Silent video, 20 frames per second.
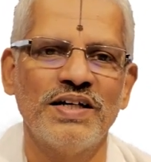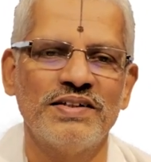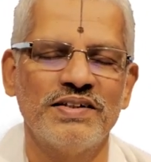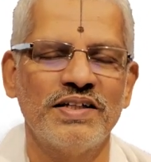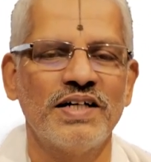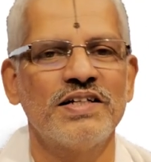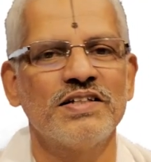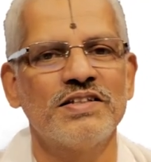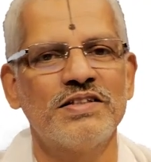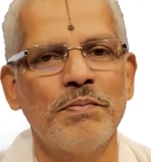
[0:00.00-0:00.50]

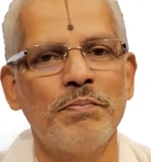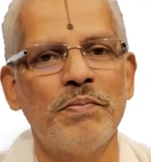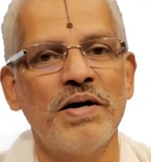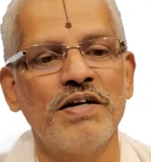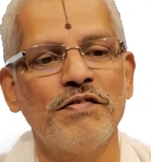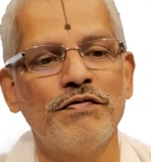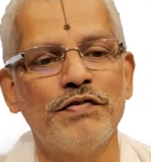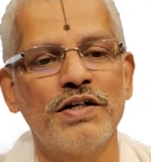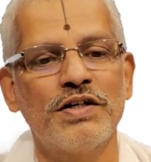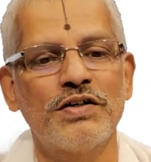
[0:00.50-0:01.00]
That is the
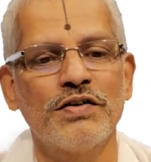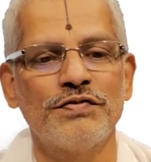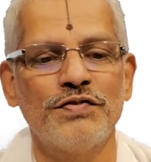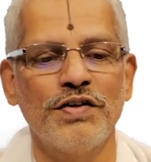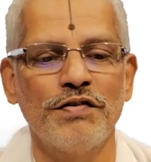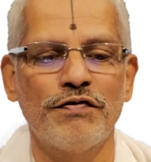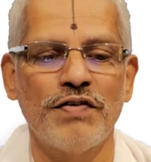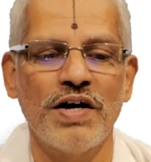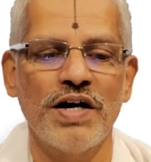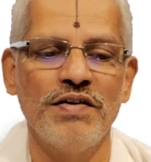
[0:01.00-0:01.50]
benefit of
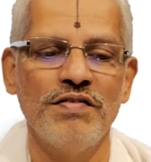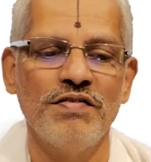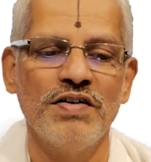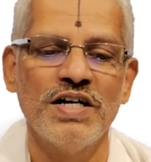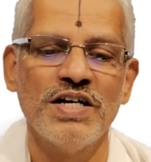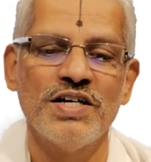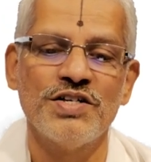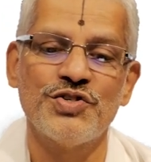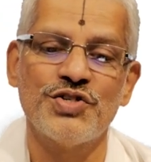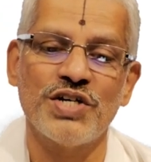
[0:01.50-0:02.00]
the 5
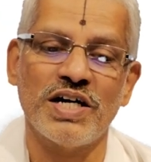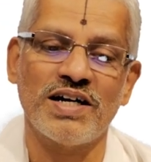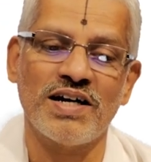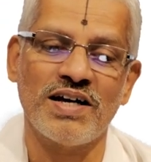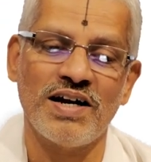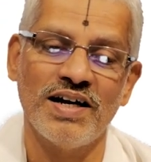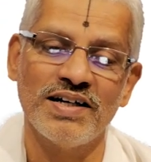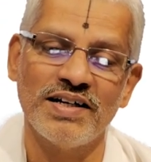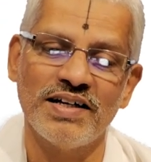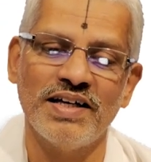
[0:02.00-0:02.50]

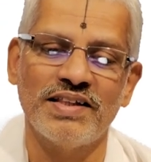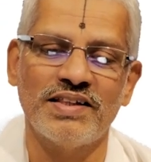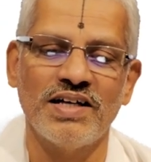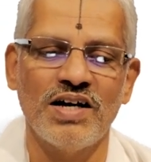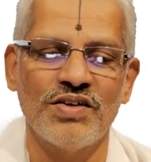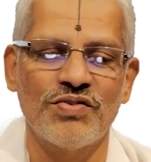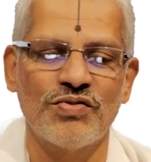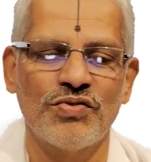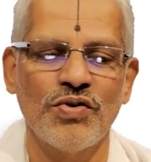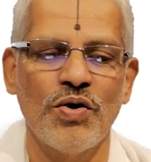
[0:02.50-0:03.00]

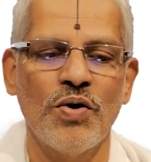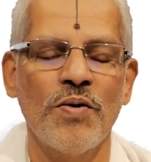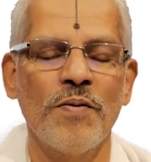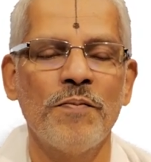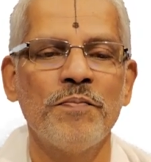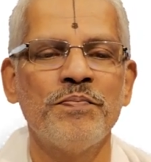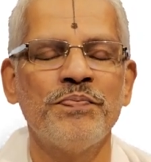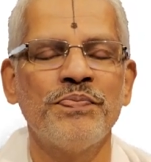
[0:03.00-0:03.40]
Chakrankitas. So,